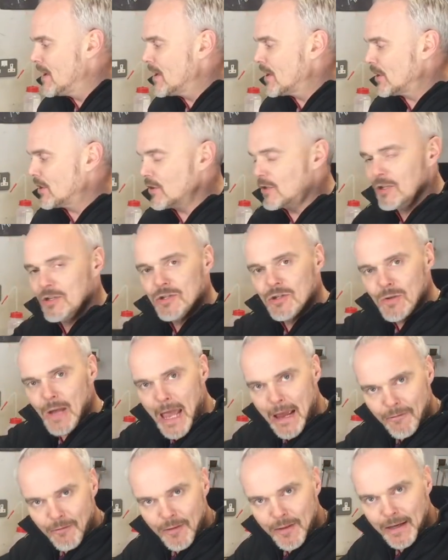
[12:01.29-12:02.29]
You can do
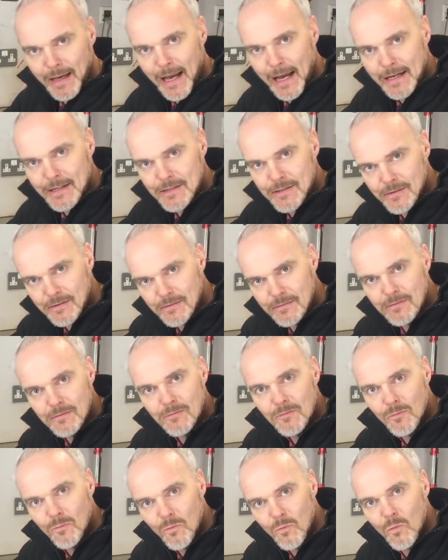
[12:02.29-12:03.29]
everything I do
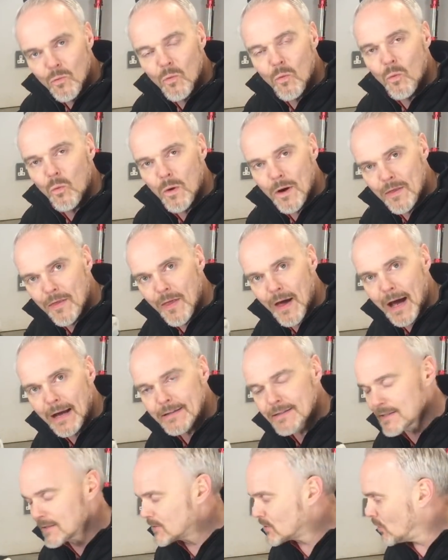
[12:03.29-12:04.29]
with
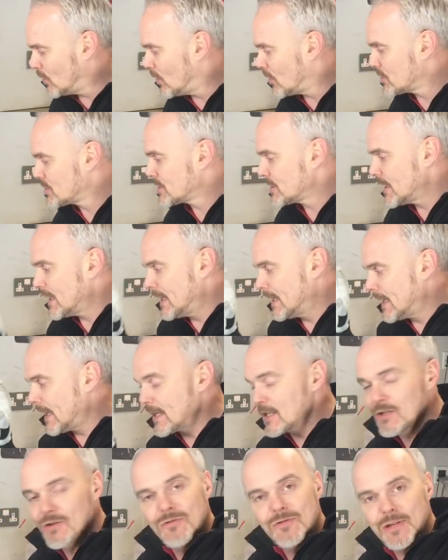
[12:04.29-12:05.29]
that torch, and I
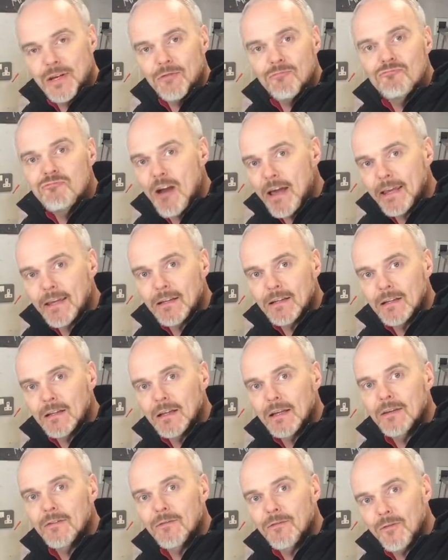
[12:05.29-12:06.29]
use it
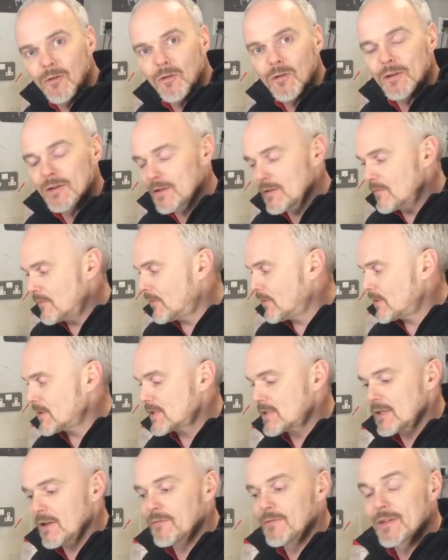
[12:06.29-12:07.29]
regularly for the
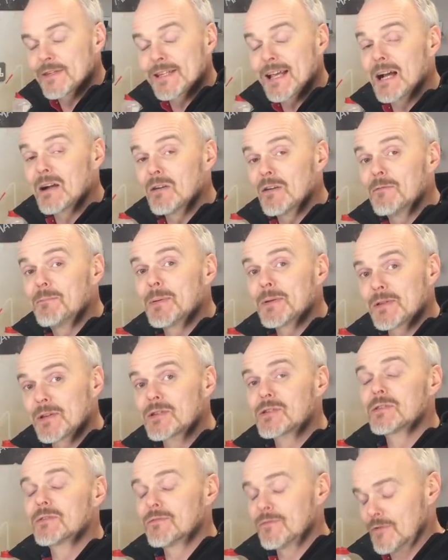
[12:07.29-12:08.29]
stuff that's out of
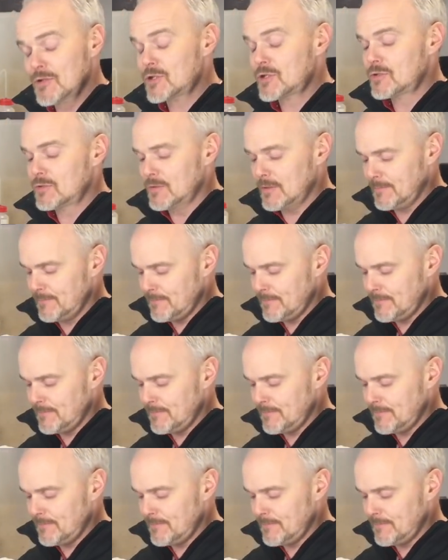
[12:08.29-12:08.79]
position for sure.